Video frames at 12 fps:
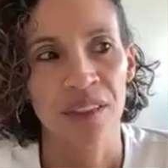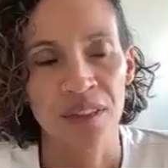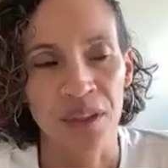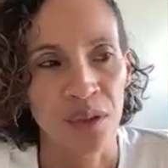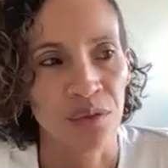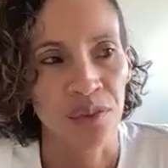
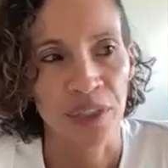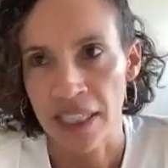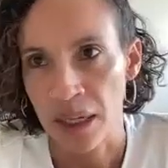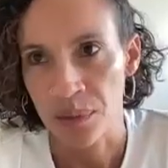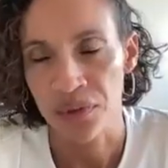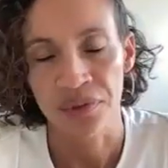So, for
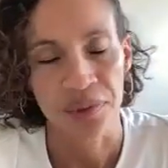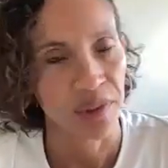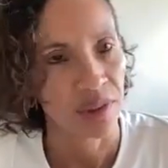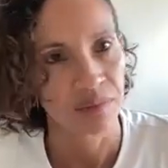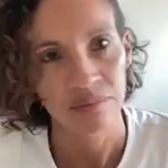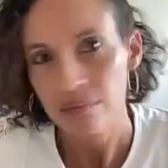example,
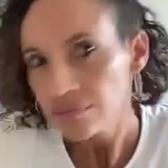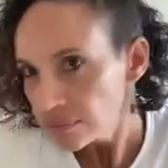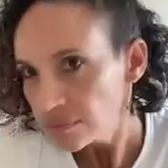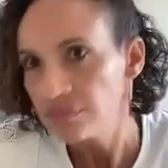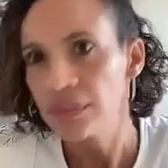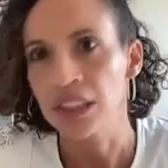for
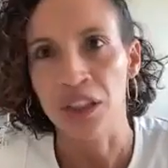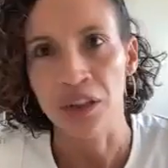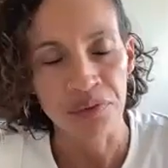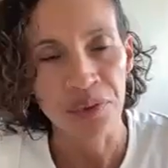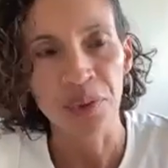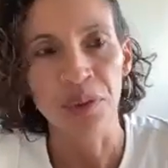
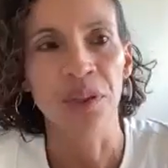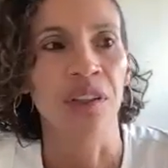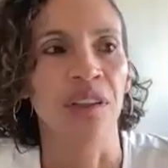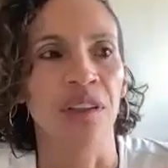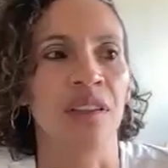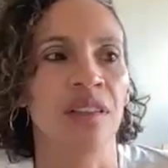a few
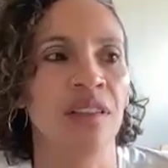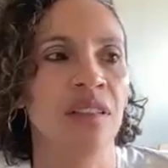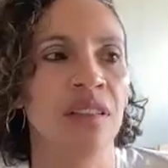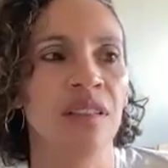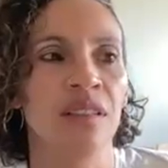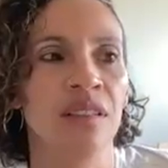
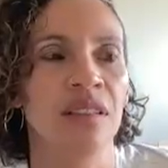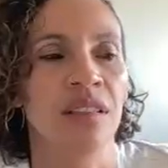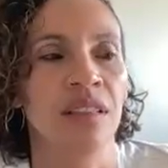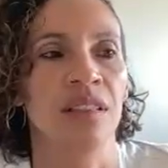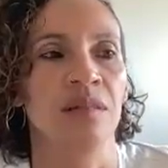years